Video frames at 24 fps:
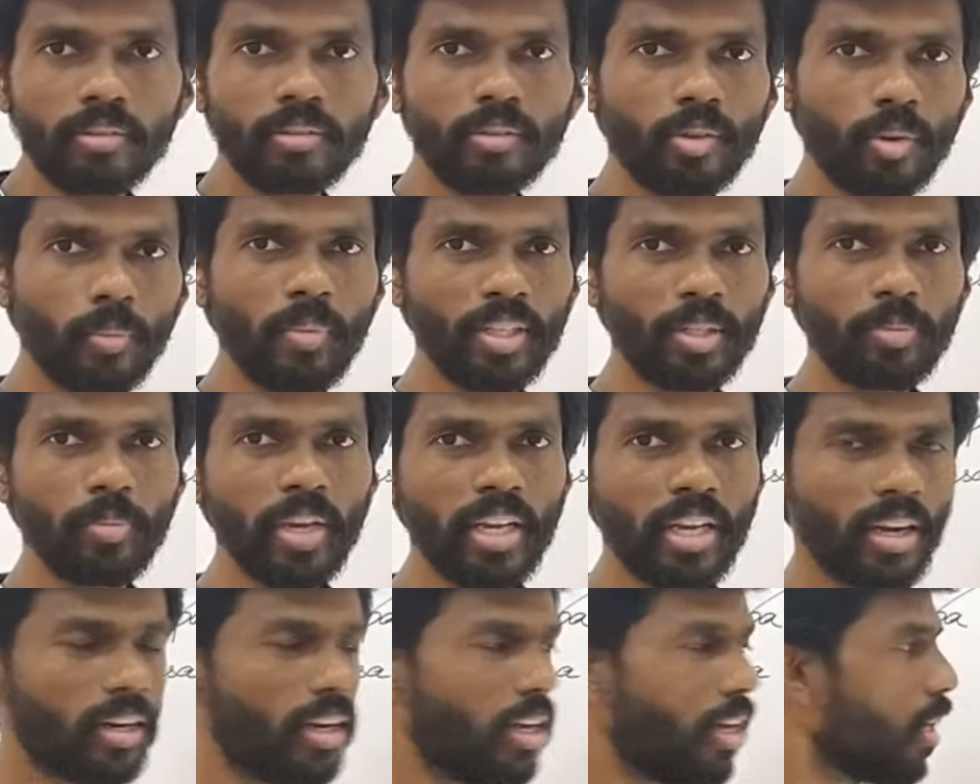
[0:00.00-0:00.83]
so much
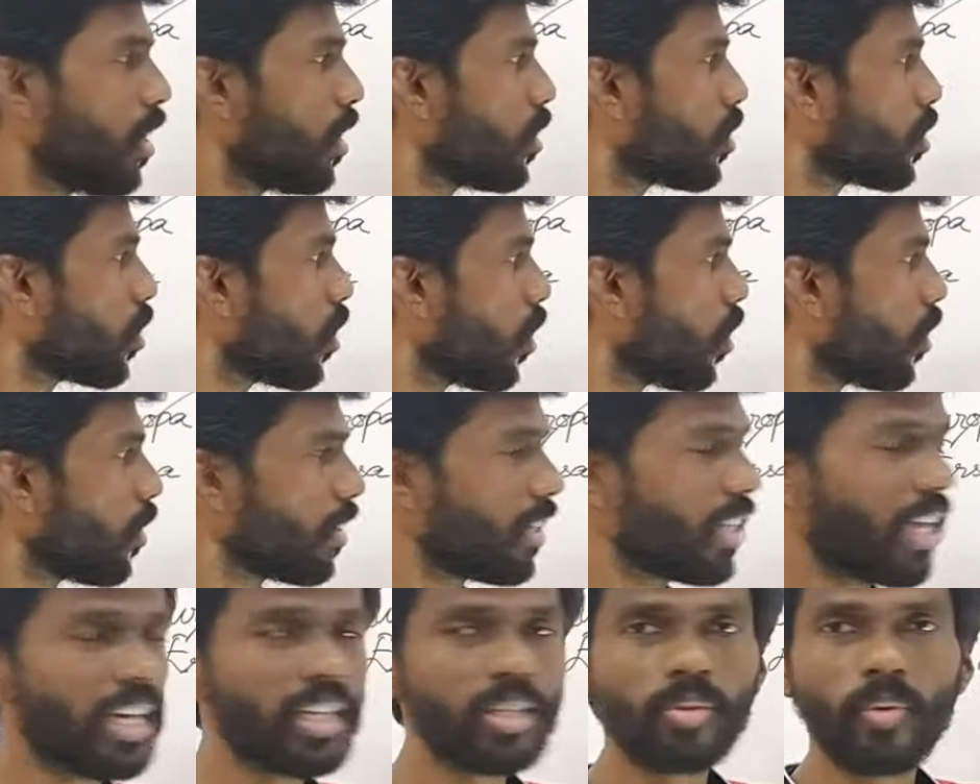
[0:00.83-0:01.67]
bigger. So
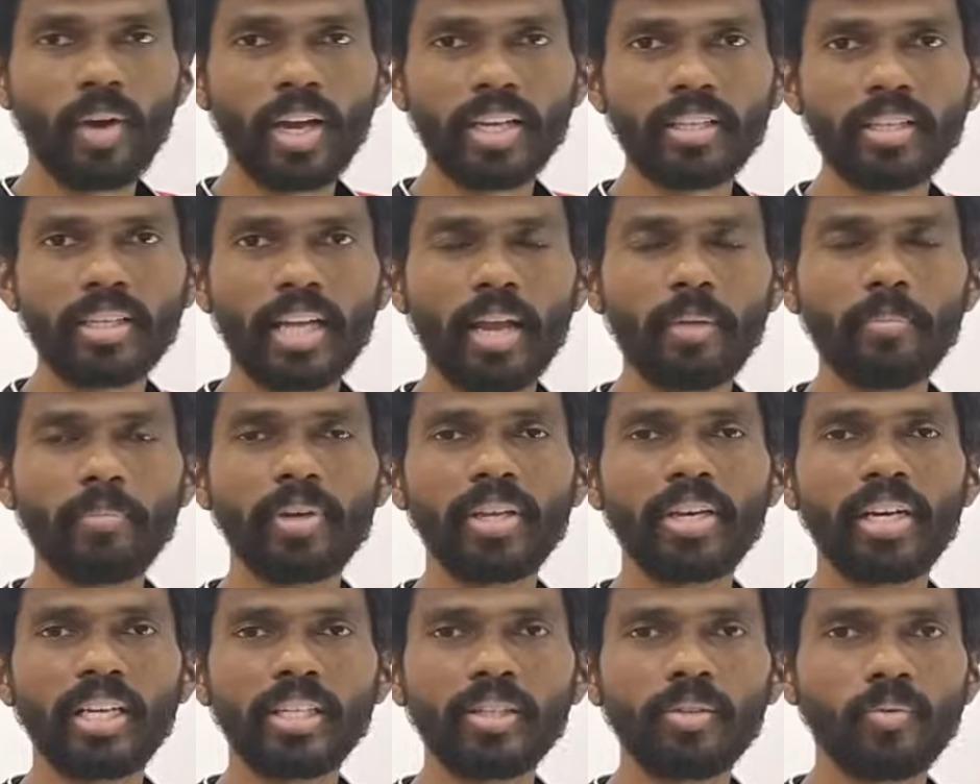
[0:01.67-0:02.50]
that is why the time
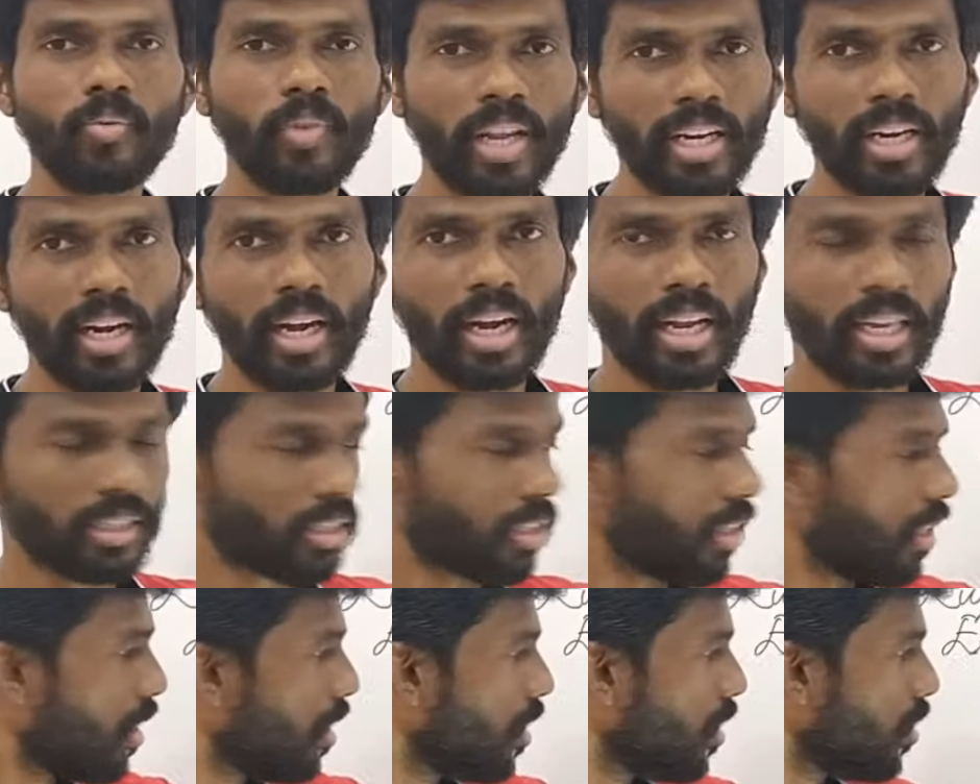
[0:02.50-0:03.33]
period is very
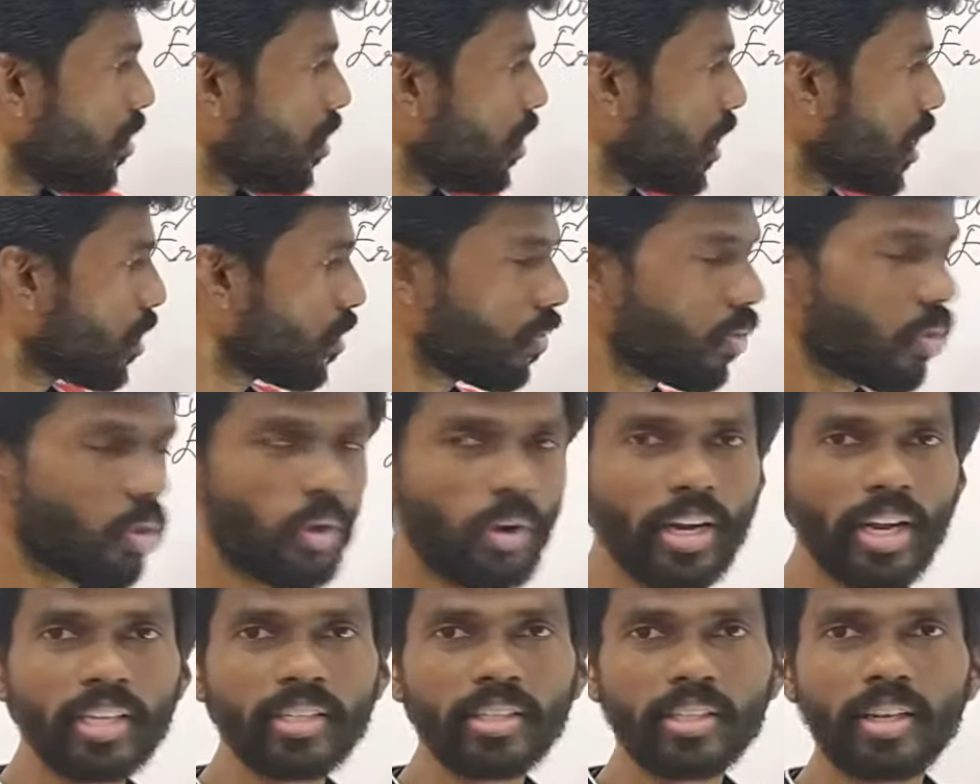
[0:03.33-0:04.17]
less, just
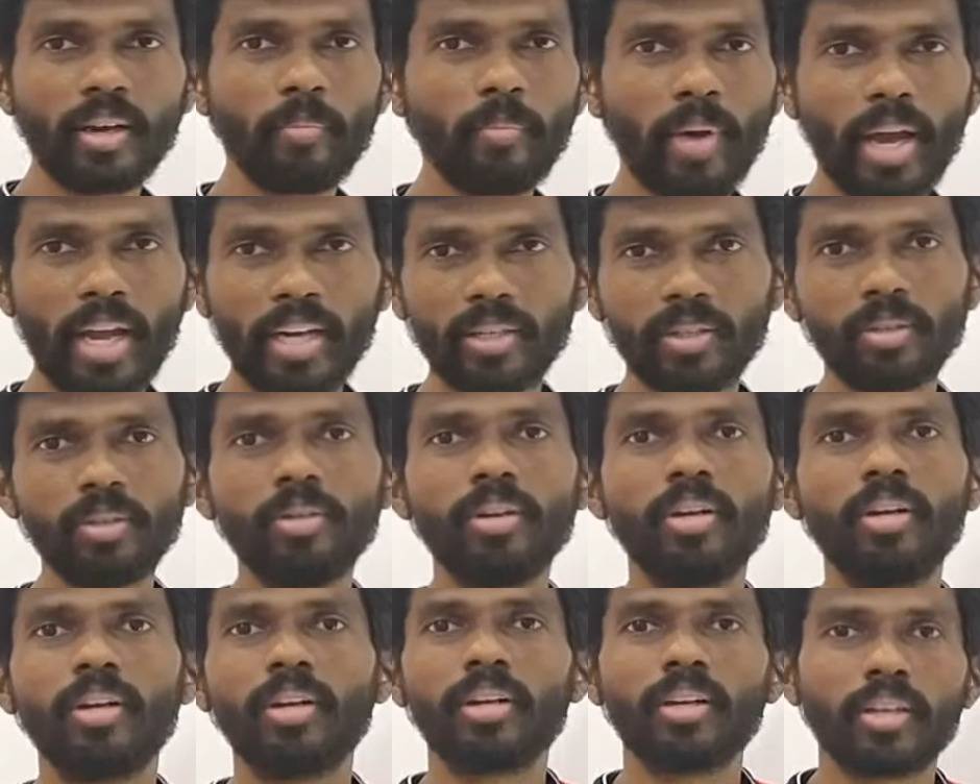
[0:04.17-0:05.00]
4 days compared
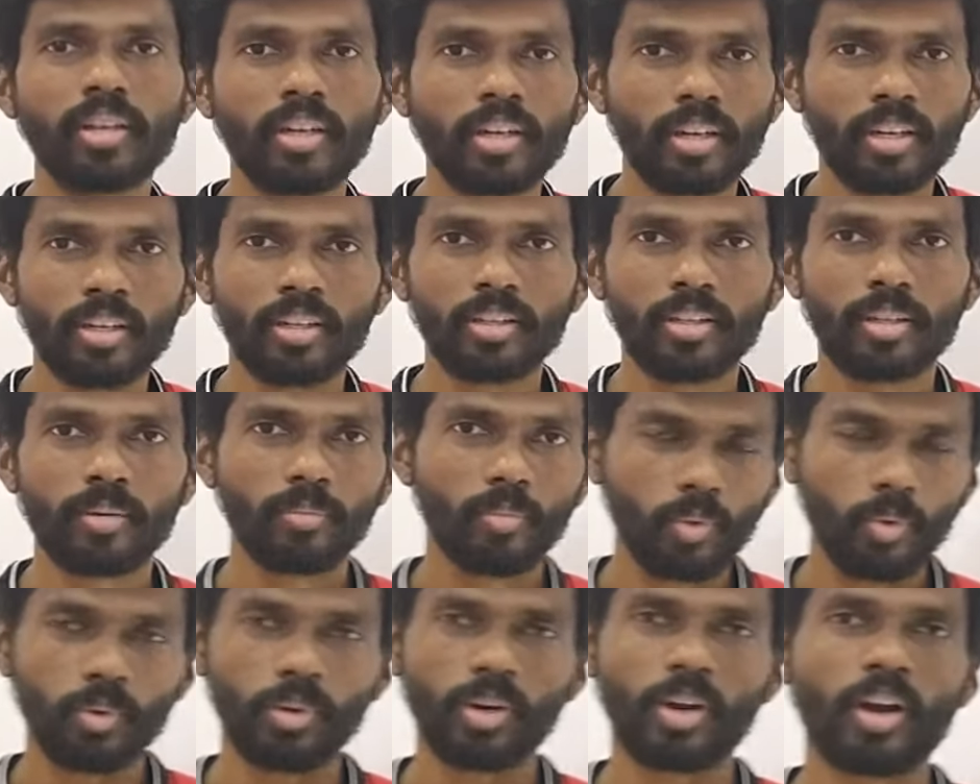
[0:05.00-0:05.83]
to the
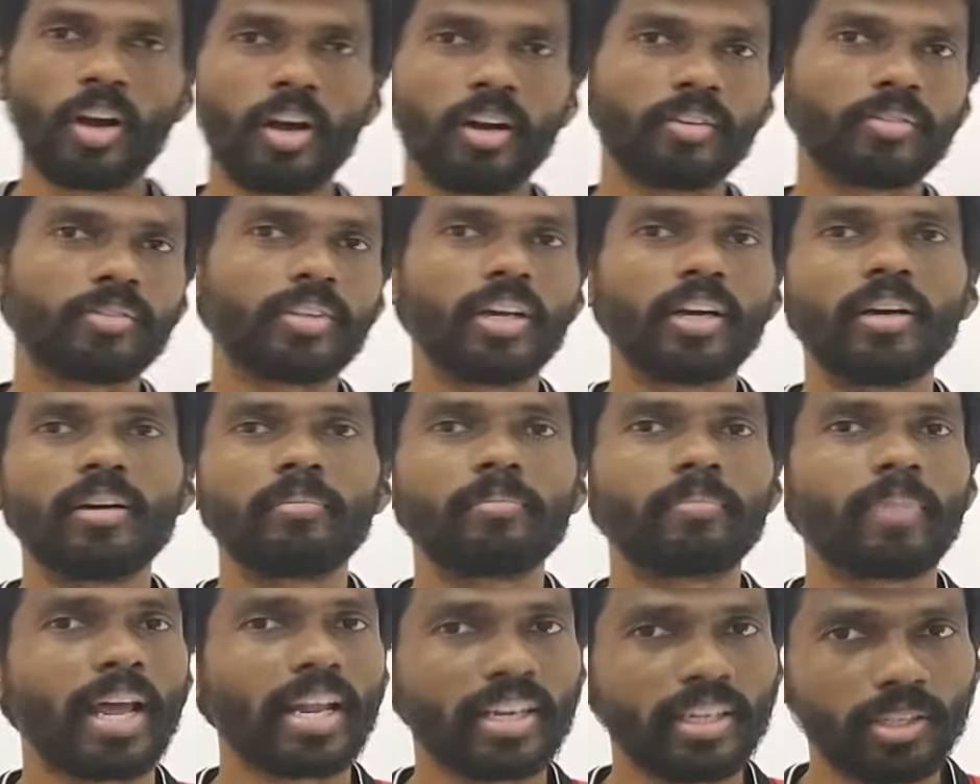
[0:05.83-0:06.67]
moon of the
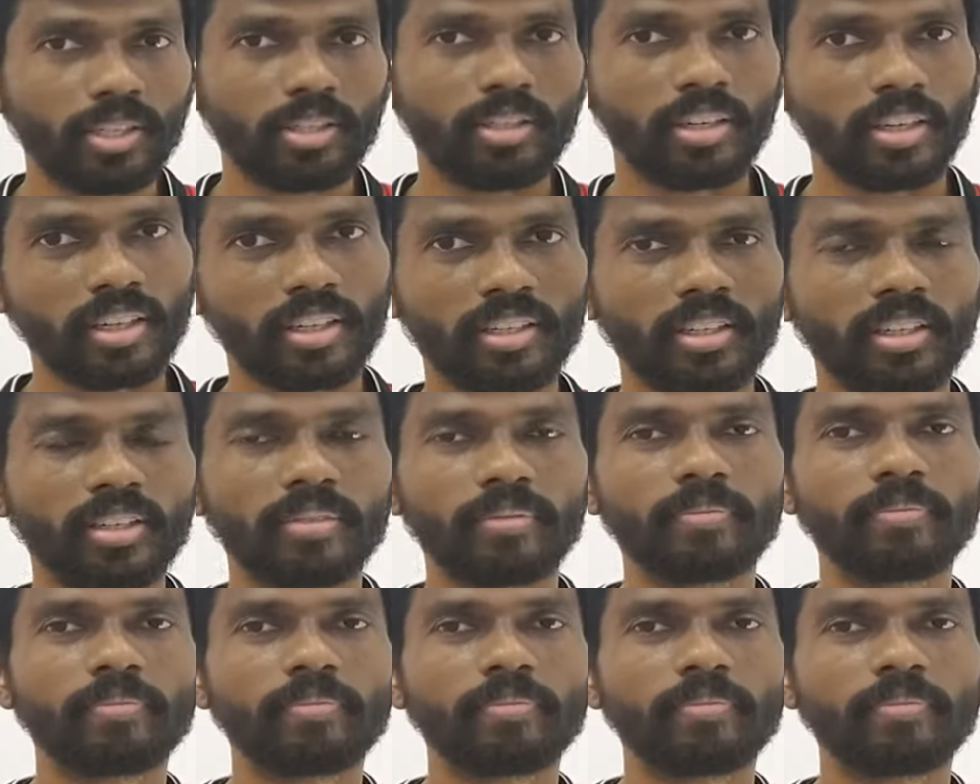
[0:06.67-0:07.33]
planet Earth.